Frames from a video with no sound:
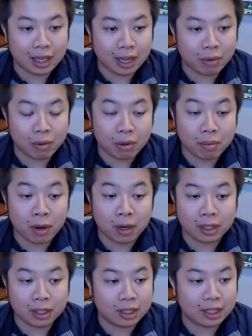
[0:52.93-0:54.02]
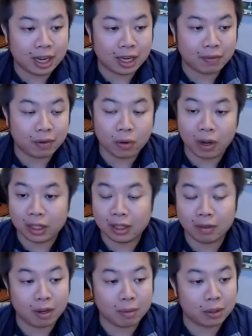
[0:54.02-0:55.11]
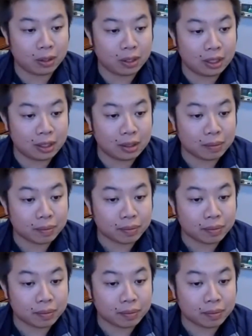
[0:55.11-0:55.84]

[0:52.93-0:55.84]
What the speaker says: and we will monitor the chat for questions from the audience.